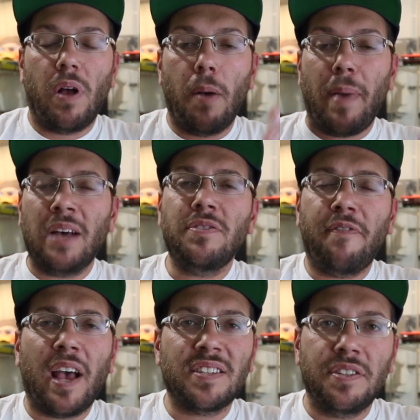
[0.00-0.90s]
About the
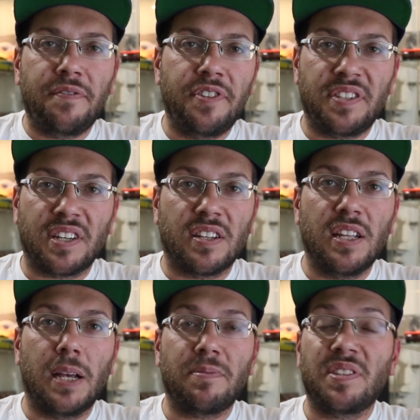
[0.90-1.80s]
Fast and the Furious
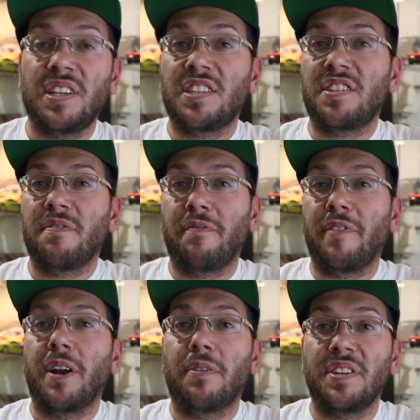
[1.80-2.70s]
Eclipse, it's
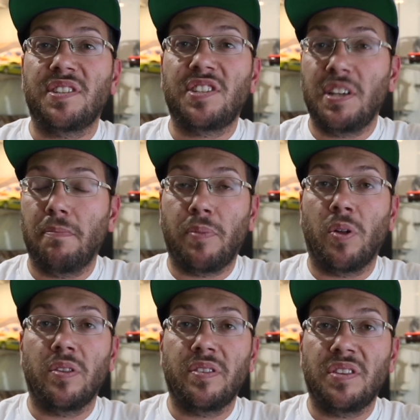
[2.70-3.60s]
very
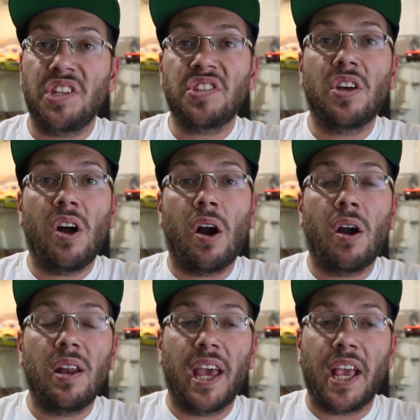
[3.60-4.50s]
simple. This
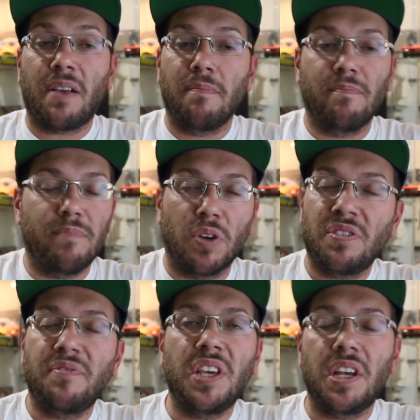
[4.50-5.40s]
car, like
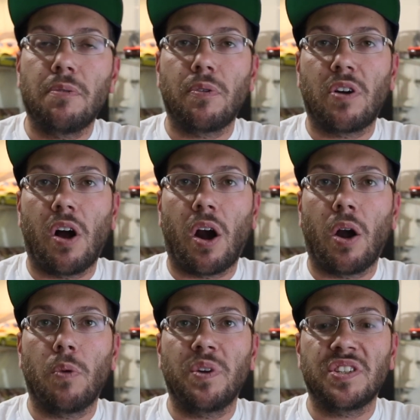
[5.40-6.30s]
most of the Euro
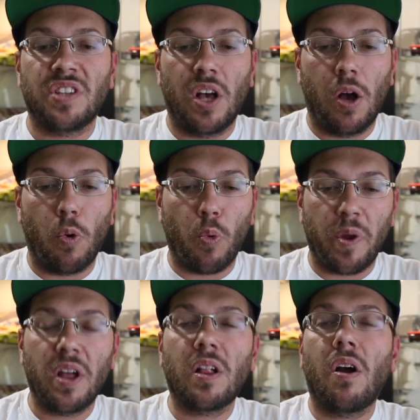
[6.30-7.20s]
car, was a
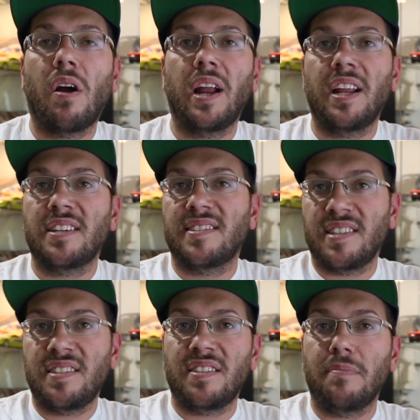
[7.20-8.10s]
real car that
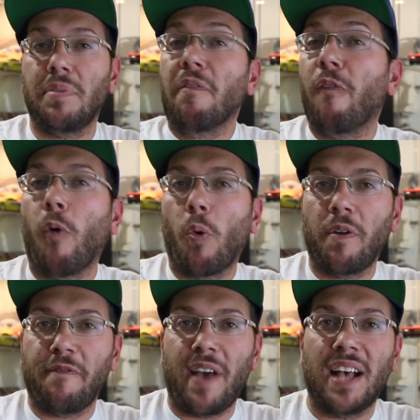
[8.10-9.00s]
existed before
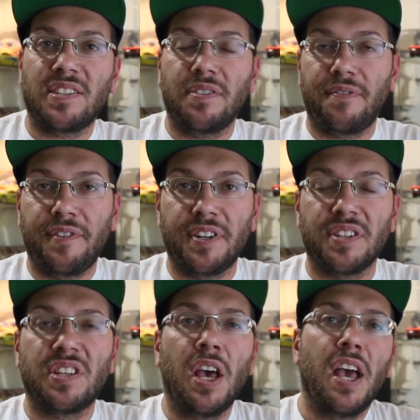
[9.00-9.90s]
the Fast and the
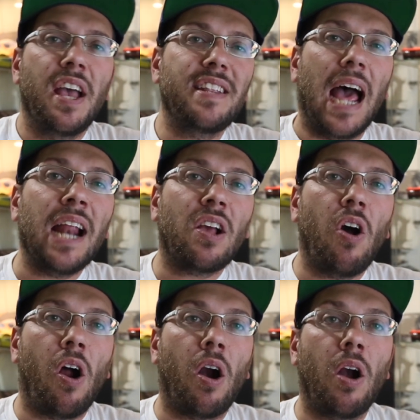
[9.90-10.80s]
Furious. That
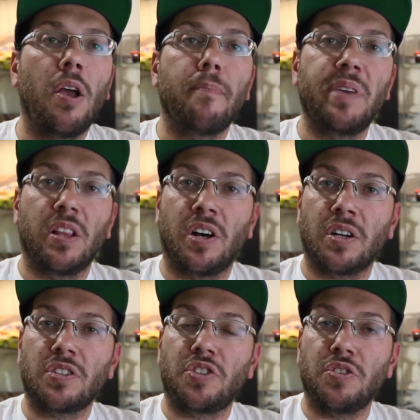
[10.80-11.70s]
car
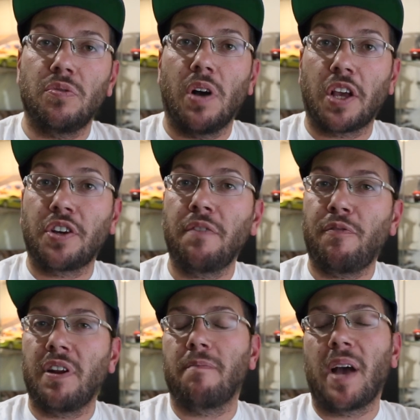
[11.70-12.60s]
belonged to a good
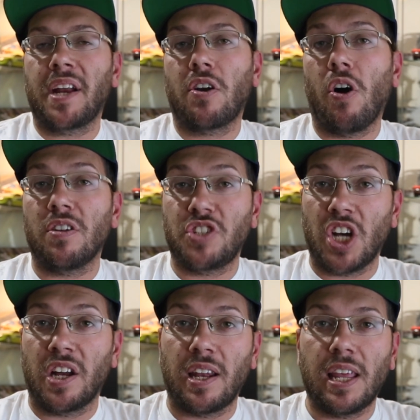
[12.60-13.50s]
friend of mine called
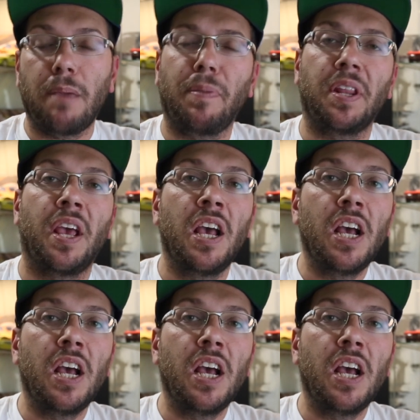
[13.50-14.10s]
John Lapid.